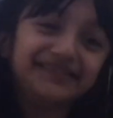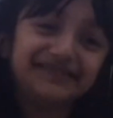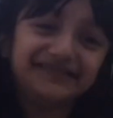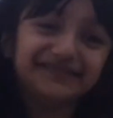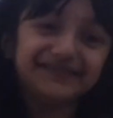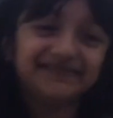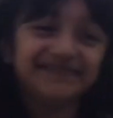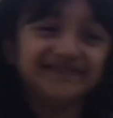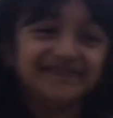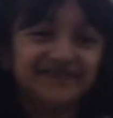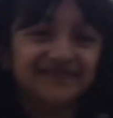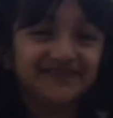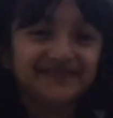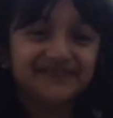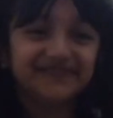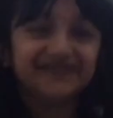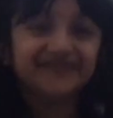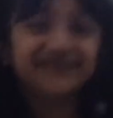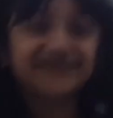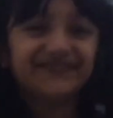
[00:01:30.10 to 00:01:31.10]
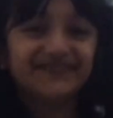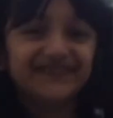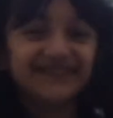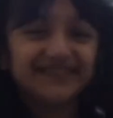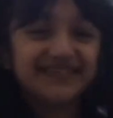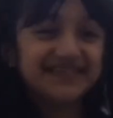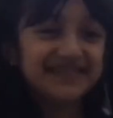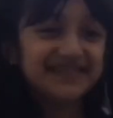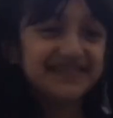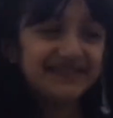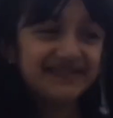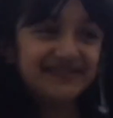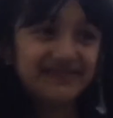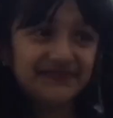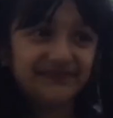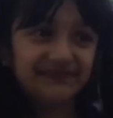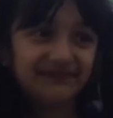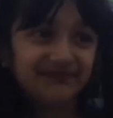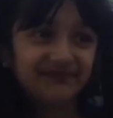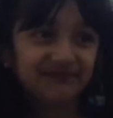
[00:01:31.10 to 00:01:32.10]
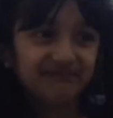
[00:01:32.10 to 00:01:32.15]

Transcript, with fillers: what did you do on your birthday, Aleena?